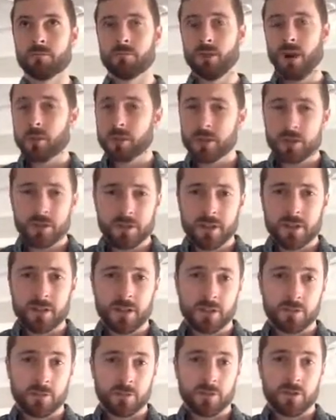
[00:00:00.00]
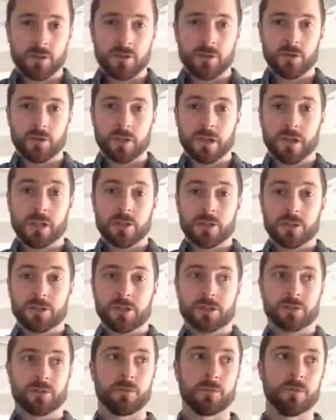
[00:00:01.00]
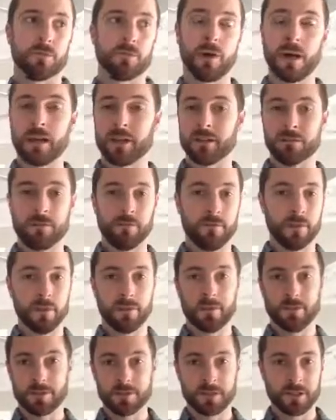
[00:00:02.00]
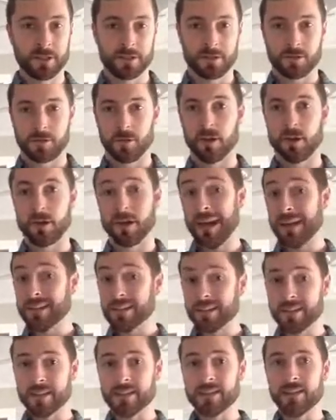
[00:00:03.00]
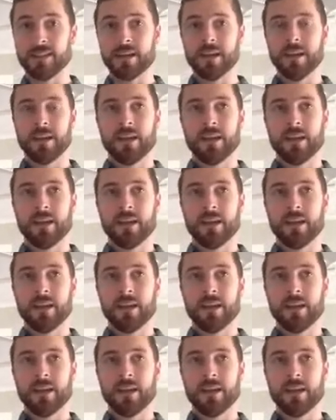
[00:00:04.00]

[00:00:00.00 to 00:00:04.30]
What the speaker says: probably you did this when you were in English back in 5th or 6th grade. I did.